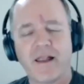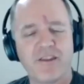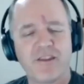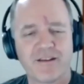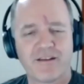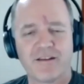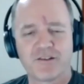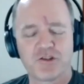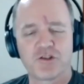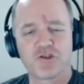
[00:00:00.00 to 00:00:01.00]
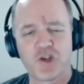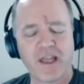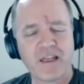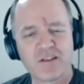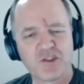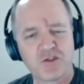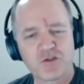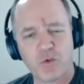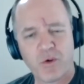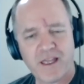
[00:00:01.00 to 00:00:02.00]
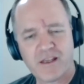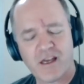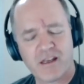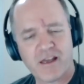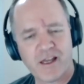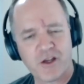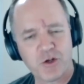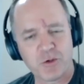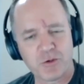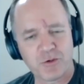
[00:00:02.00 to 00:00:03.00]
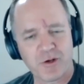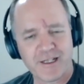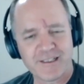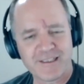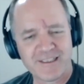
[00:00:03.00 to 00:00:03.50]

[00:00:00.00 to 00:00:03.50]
I think it's just Jenkins is the way dot i o, right?